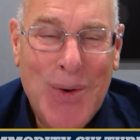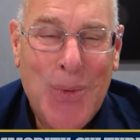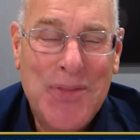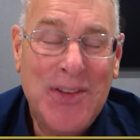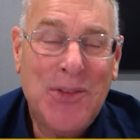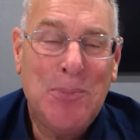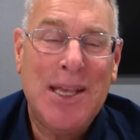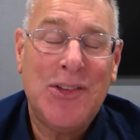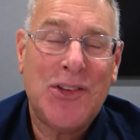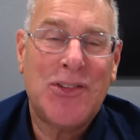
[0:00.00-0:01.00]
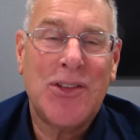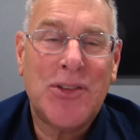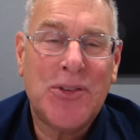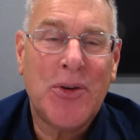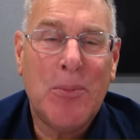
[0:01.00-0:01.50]
what this means is
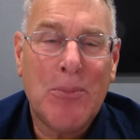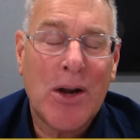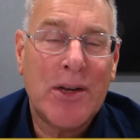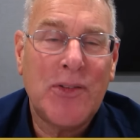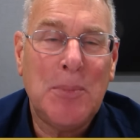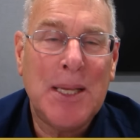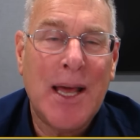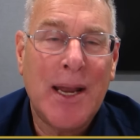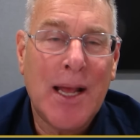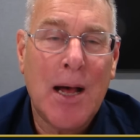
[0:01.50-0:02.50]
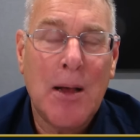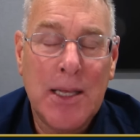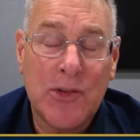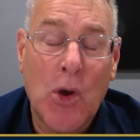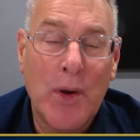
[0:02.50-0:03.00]
that the term market is, become,
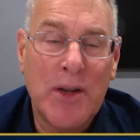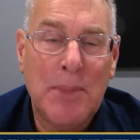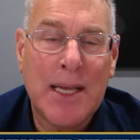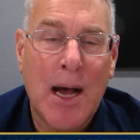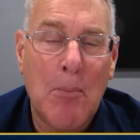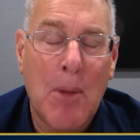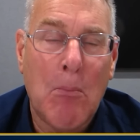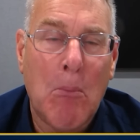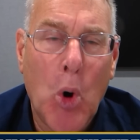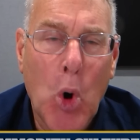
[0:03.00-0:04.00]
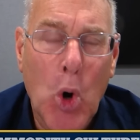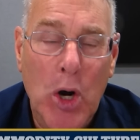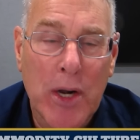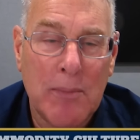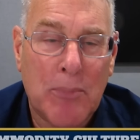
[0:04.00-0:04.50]
is going to become
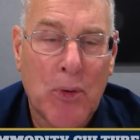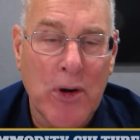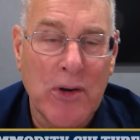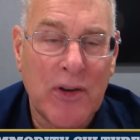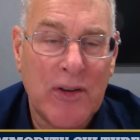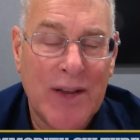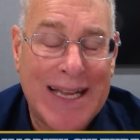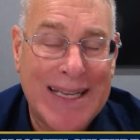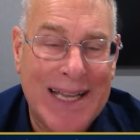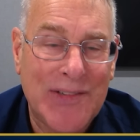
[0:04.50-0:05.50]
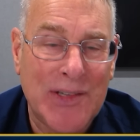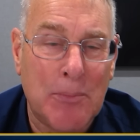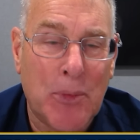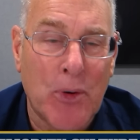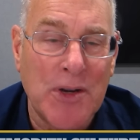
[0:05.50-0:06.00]
more important, not less
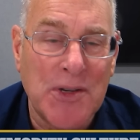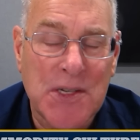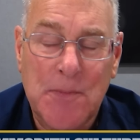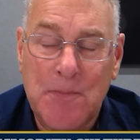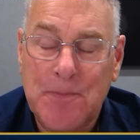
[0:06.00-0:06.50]
important.